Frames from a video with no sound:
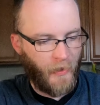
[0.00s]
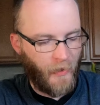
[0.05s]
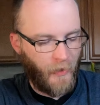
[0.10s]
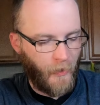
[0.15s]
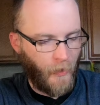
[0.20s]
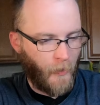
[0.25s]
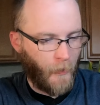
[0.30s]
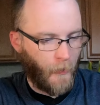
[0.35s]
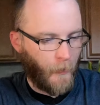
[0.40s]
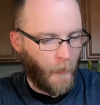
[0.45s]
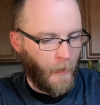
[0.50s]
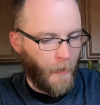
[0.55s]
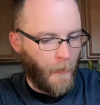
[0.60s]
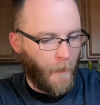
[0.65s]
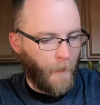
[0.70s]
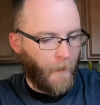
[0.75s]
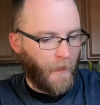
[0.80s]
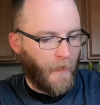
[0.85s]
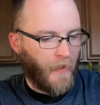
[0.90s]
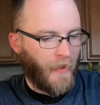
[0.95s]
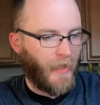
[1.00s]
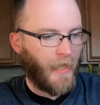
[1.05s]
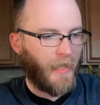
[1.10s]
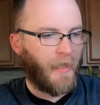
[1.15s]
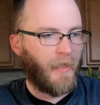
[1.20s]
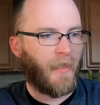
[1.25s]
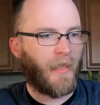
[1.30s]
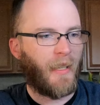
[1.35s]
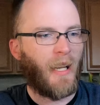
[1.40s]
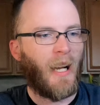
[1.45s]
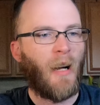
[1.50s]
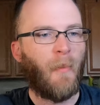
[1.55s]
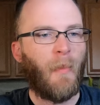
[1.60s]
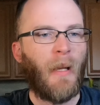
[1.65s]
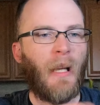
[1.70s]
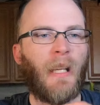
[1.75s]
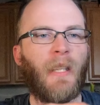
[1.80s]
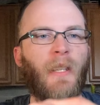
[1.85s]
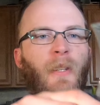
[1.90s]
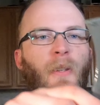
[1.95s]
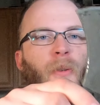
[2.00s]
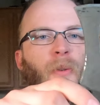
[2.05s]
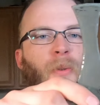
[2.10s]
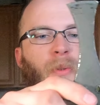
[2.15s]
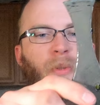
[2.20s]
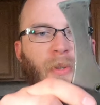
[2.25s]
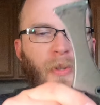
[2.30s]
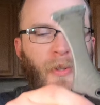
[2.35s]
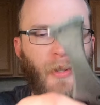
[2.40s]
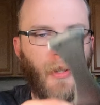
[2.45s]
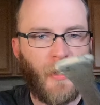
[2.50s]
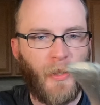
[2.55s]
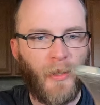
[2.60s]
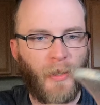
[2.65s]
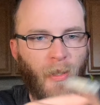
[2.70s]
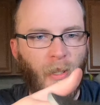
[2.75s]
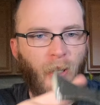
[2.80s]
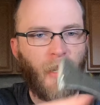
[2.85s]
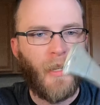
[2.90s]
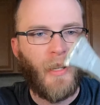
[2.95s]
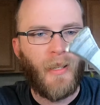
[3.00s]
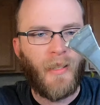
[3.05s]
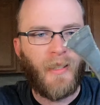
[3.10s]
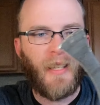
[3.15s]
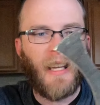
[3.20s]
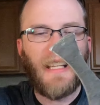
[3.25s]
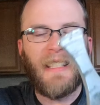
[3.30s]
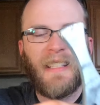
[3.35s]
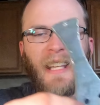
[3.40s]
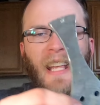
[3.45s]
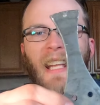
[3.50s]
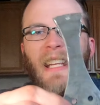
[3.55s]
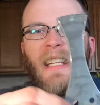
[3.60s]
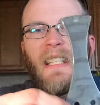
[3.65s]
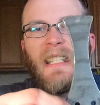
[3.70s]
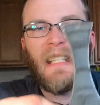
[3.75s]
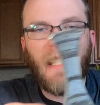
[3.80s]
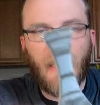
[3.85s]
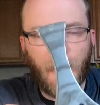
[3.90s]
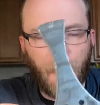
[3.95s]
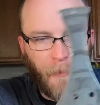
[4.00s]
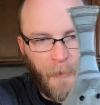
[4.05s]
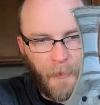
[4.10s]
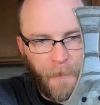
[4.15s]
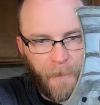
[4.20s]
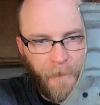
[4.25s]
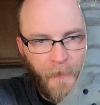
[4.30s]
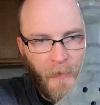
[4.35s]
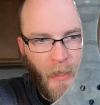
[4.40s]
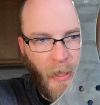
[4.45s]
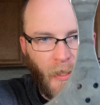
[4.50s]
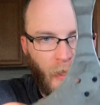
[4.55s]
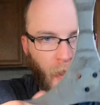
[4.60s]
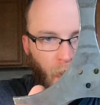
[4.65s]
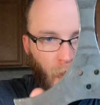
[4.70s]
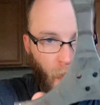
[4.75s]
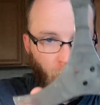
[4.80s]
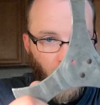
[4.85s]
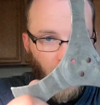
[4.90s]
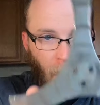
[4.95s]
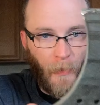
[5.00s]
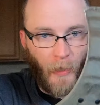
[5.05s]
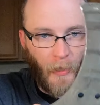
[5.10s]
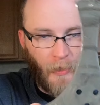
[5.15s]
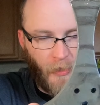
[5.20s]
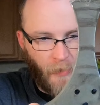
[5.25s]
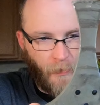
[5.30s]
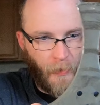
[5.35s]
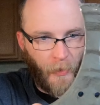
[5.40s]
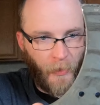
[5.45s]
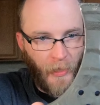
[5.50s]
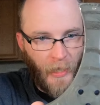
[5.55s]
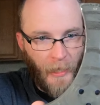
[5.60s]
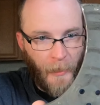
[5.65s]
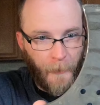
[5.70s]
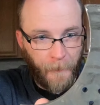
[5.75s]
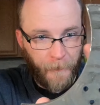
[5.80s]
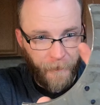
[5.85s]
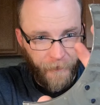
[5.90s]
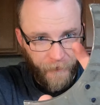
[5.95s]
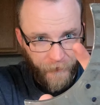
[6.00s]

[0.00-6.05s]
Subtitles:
So this is a combat-used titanium tri-bar spinner now.